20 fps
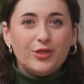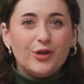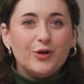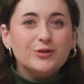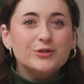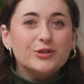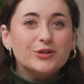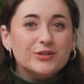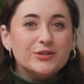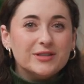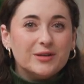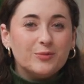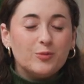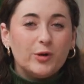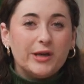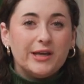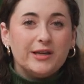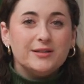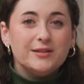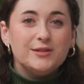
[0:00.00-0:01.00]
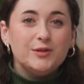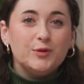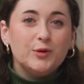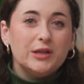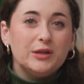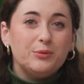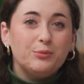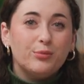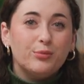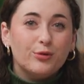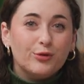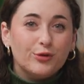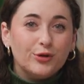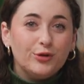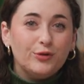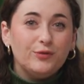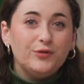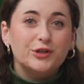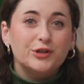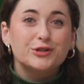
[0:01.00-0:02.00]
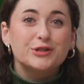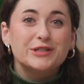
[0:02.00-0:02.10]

those are some ways you can improve your